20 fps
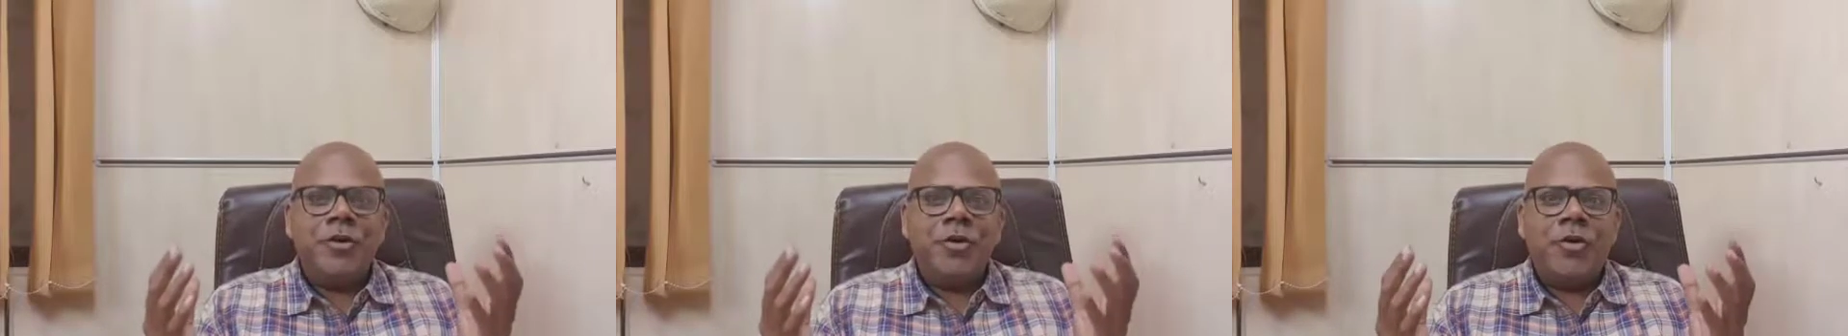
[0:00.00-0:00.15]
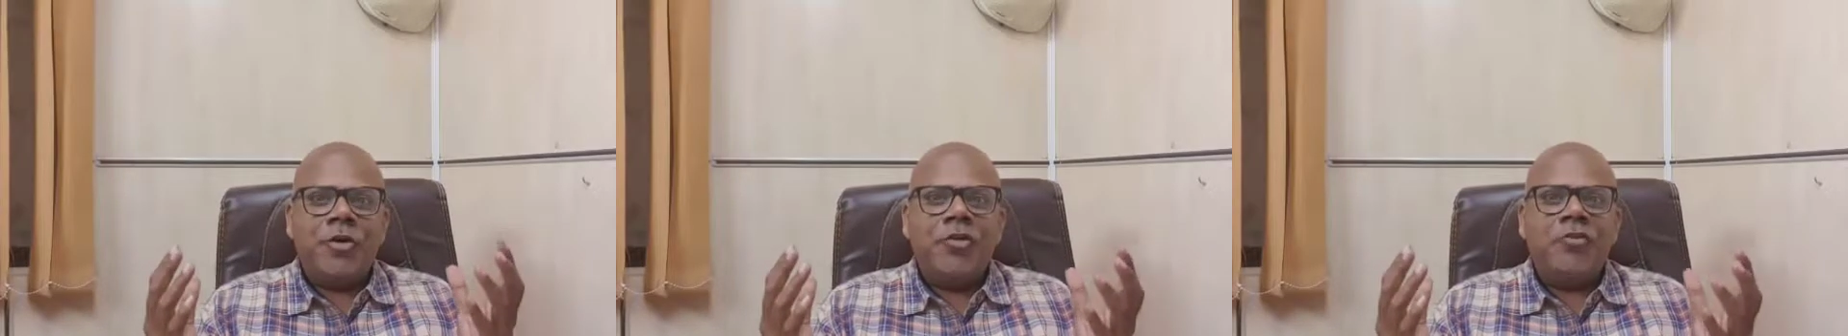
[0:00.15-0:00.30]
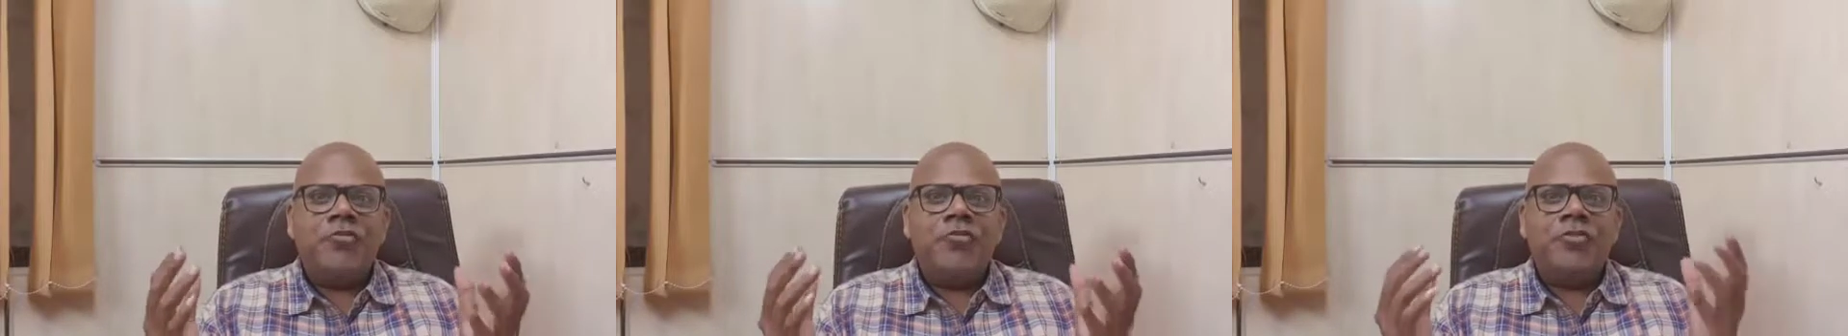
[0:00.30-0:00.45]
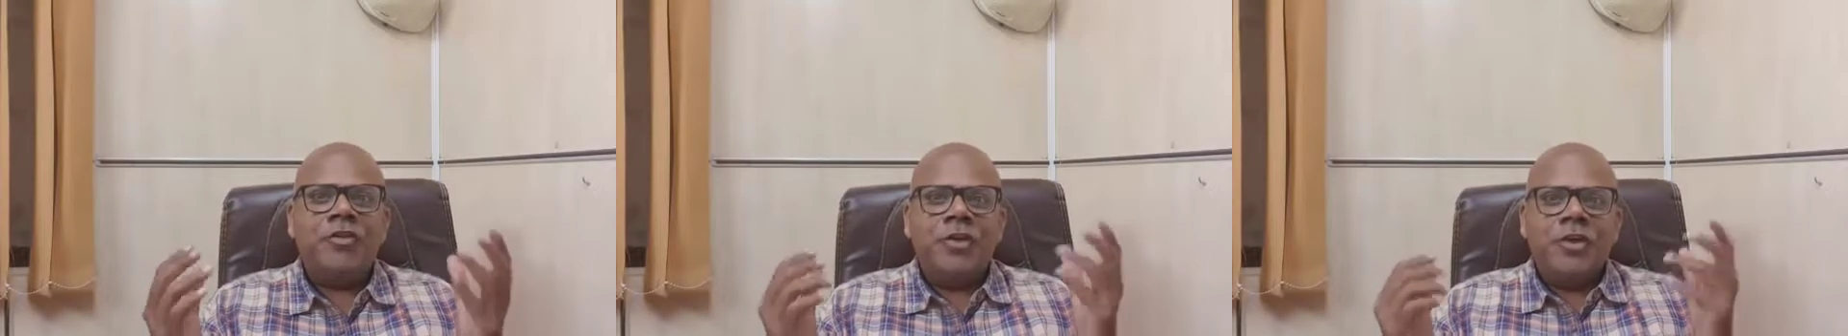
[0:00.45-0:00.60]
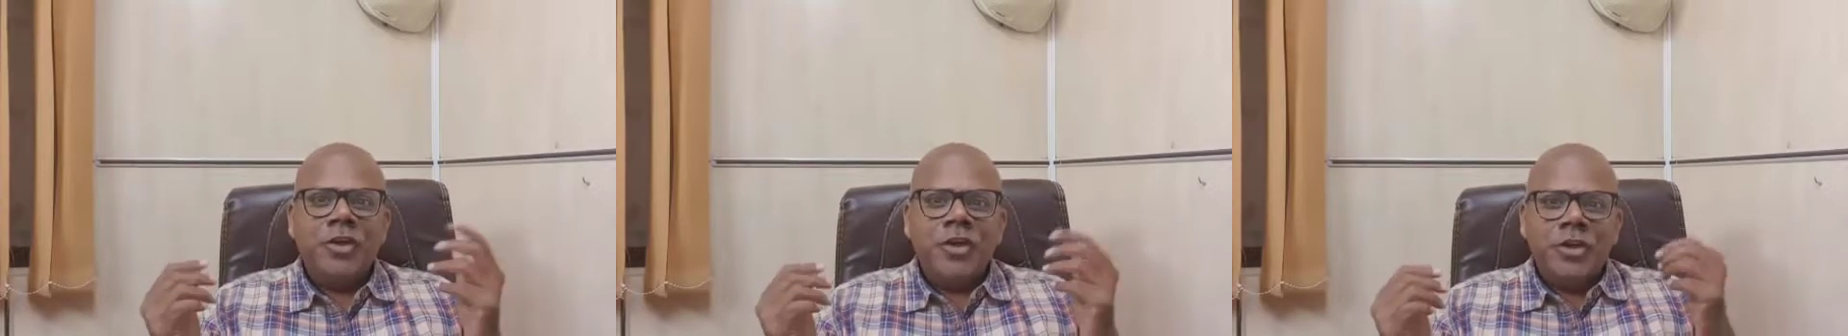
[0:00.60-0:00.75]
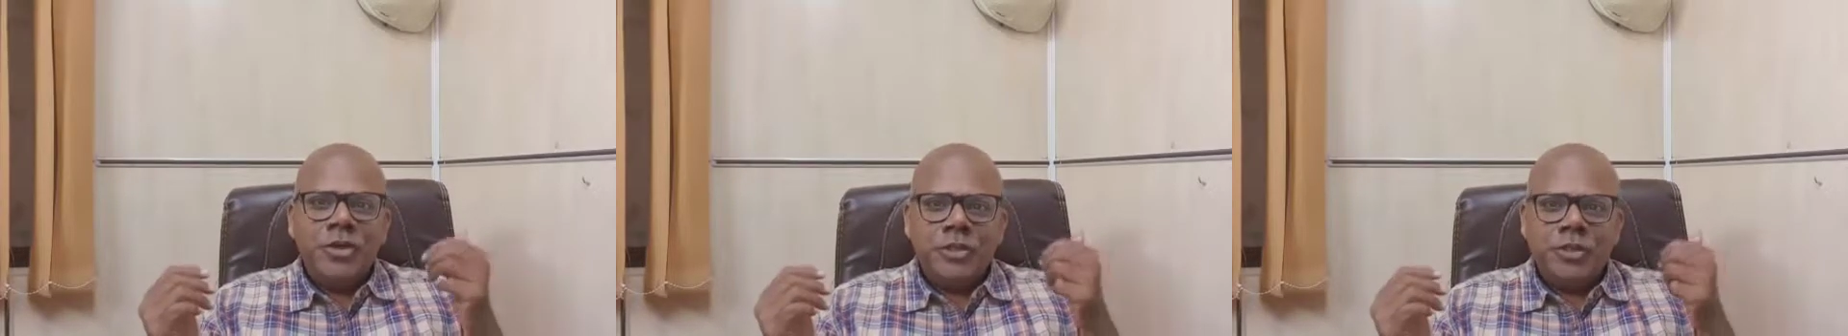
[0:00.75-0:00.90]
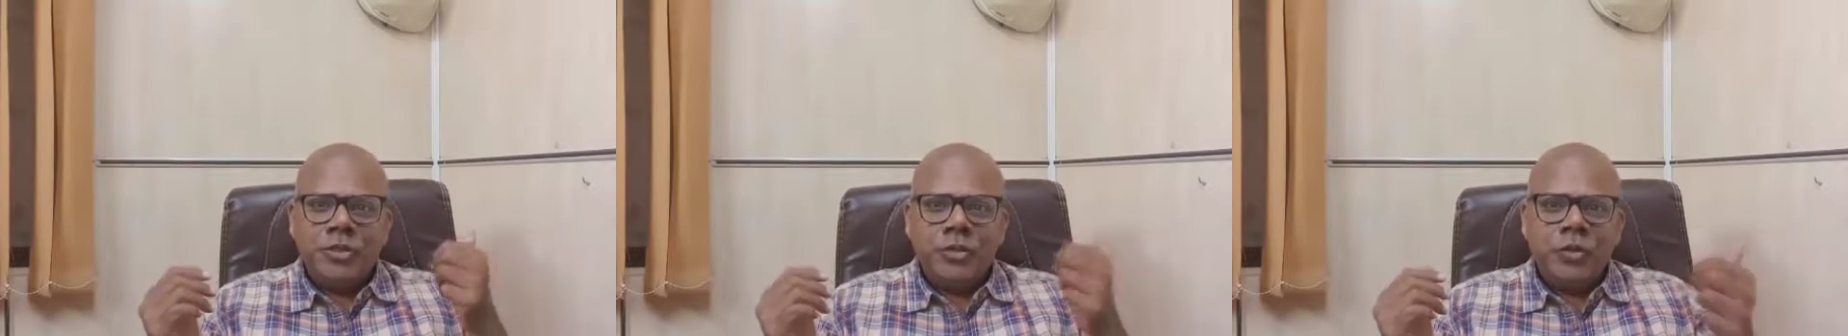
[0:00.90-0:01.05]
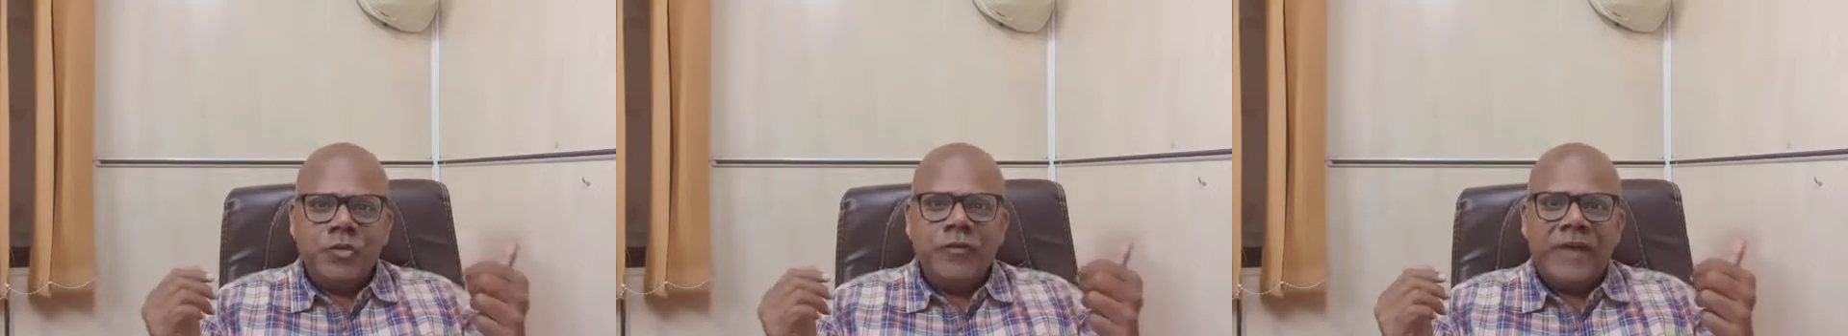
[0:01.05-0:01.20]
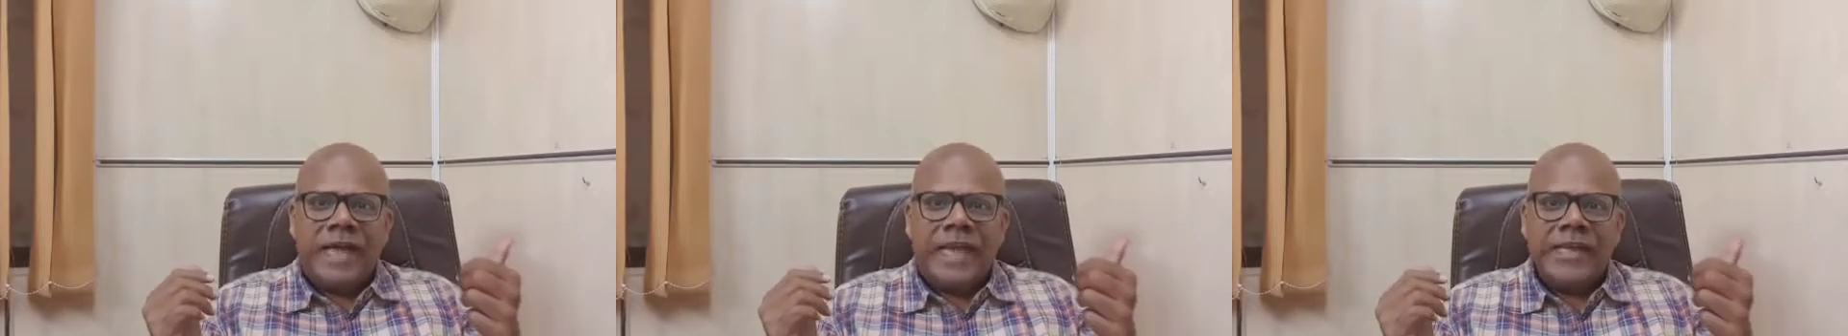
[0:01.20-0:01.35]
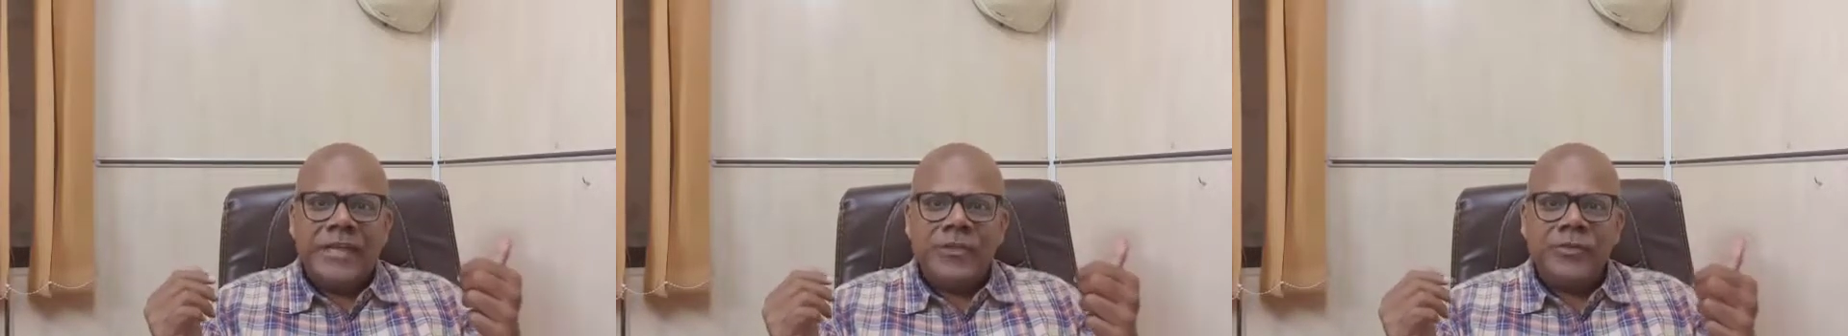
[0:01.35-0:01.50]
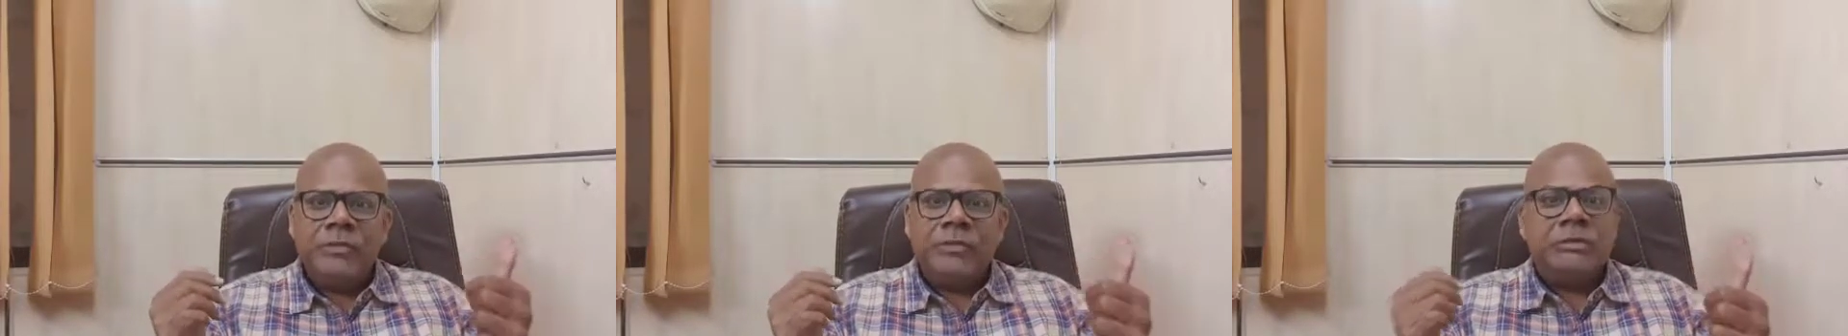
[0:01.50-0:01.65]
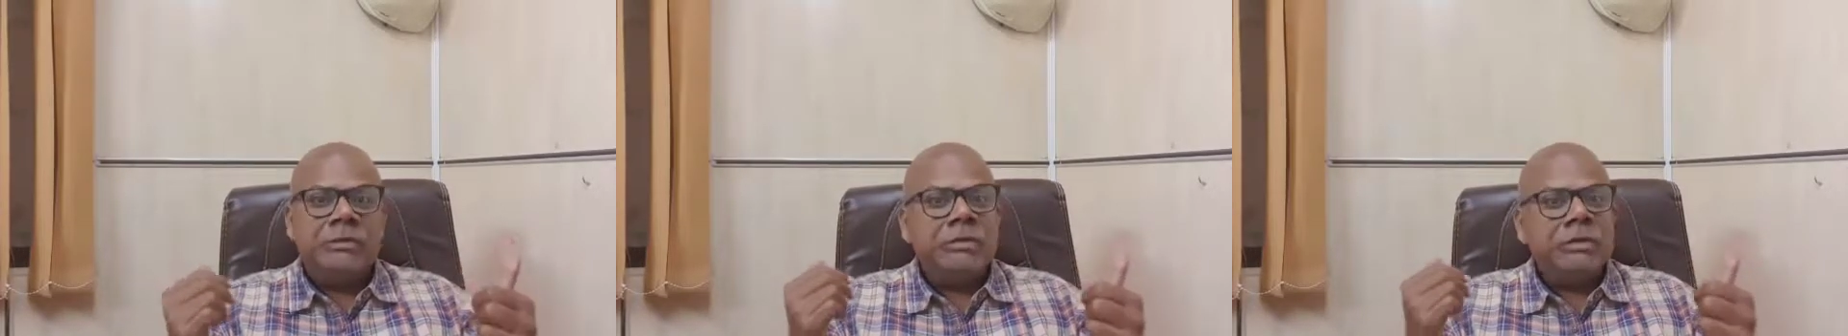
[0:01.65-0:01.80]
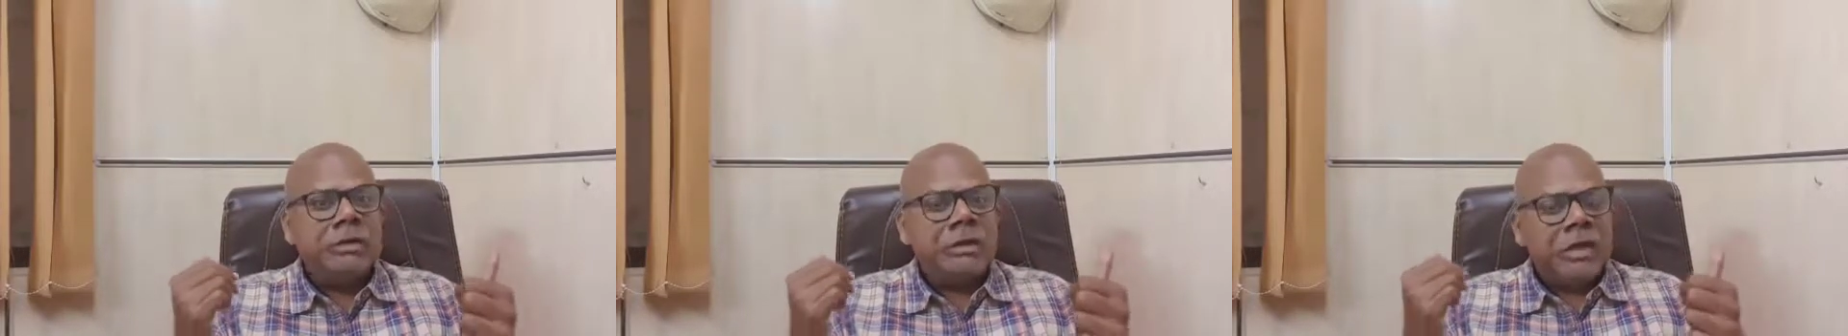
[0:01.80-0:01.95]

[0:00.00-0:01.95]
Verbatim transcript: of U value,